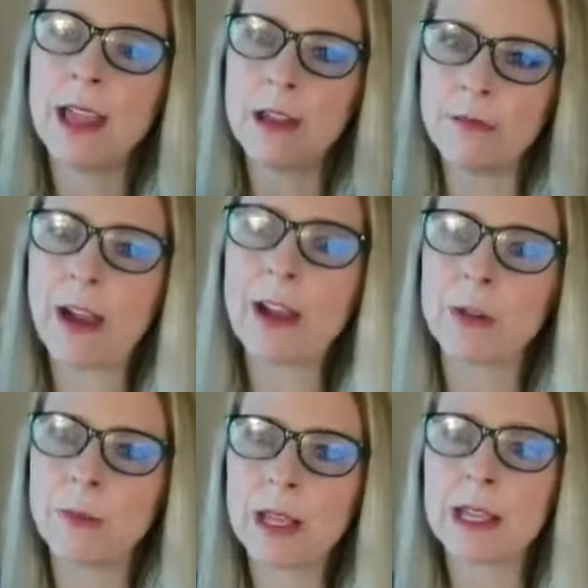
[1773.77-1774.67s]

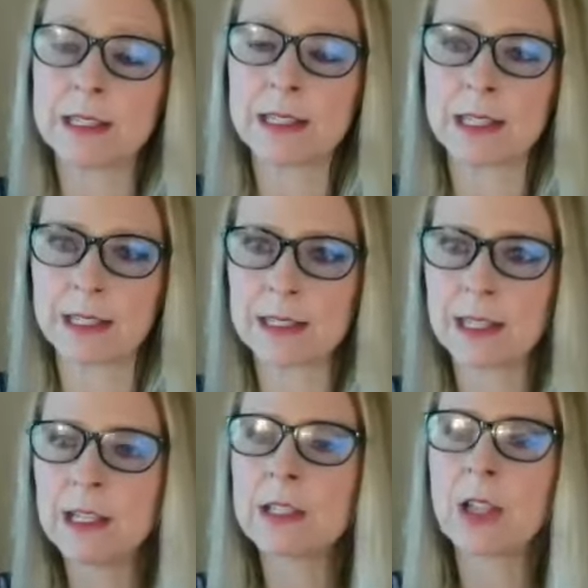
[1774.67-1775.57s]
environment
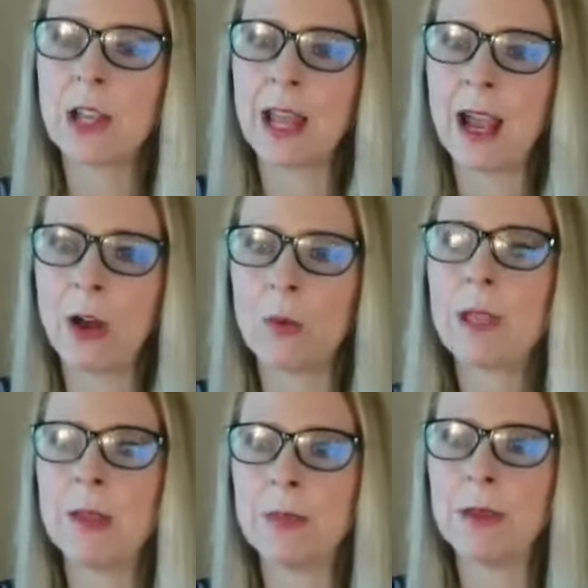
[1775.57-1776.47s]
consistent is going to help
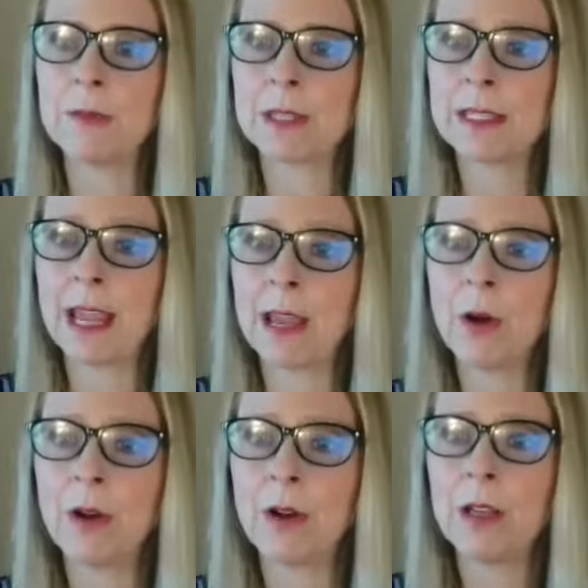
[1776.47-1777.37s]
keep them
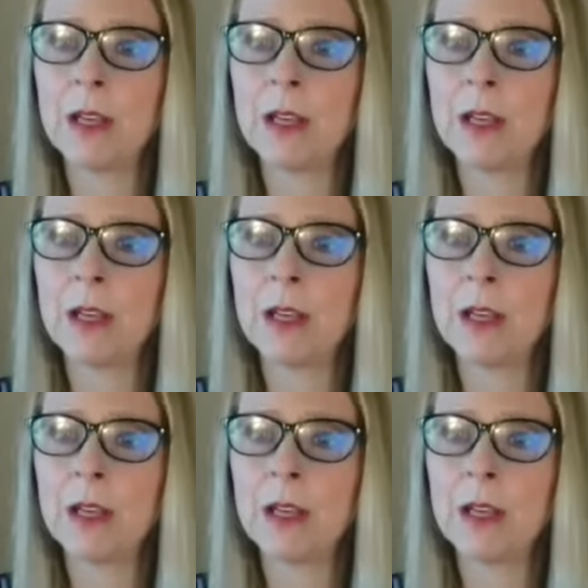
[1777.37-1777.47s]
stable.